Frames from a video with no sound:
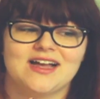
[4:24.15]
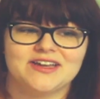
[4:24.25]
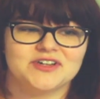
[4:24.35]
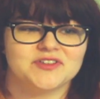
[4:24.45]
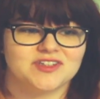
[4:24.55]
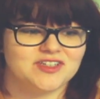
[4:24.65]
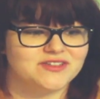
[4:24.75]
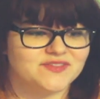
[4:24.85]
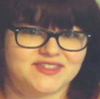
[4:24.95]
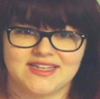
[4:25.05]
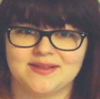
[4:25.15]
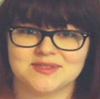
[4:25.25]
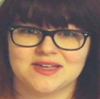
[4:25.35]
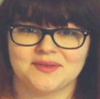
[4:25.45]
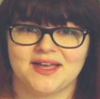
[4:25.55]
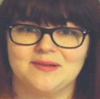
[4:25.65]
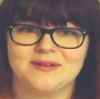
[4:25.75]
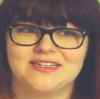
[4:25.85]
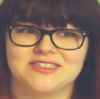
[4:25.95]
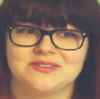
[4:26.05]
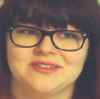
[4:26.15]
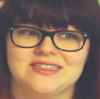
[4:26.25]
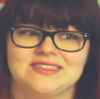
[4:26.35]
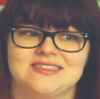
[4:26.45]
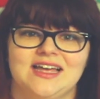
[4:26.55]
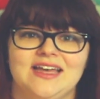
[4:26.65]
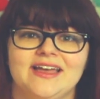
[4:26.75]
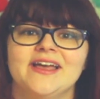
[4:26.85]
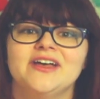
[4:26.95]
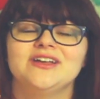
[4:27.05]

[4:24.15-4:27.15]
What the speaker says: I know there's loads of exams coming up, I just wanted to say,